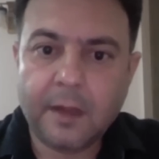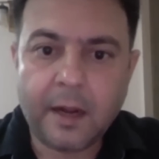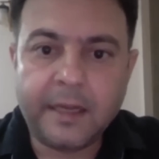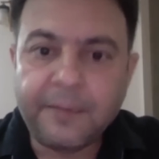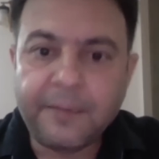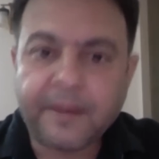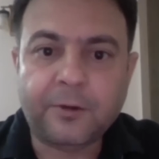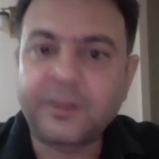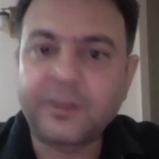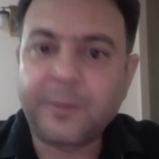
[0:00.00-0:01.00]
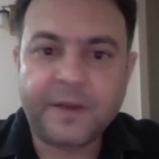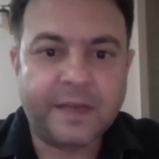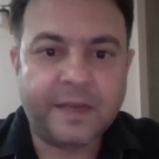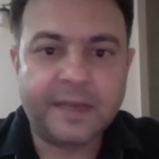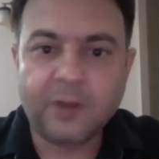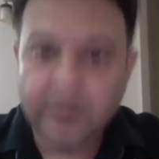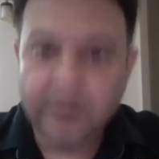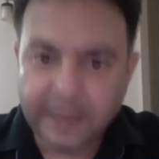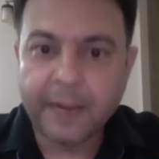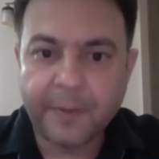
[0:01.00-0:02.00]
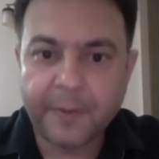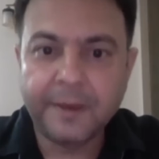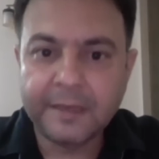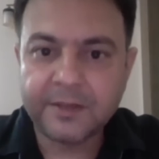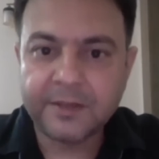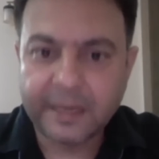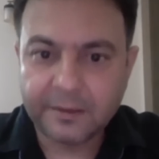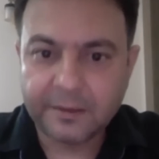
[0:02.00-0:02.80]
a de facto separation has already happened in the state.